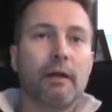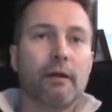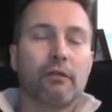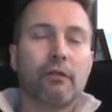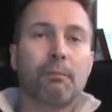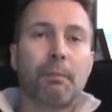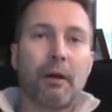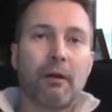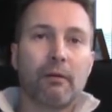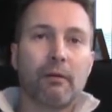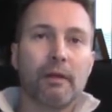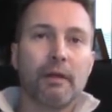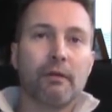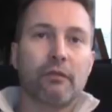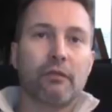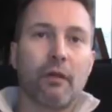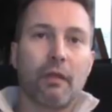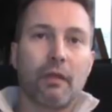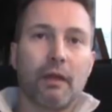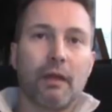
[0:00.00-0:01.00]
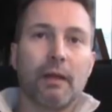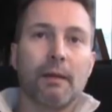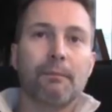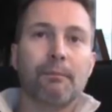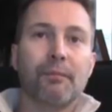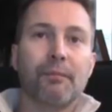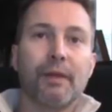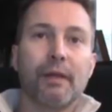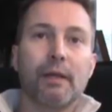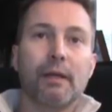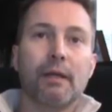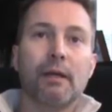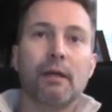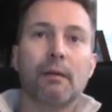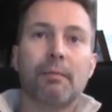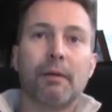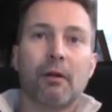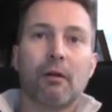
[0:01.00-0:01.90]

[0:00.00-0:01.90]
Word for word: Yes, apparently it's a thing in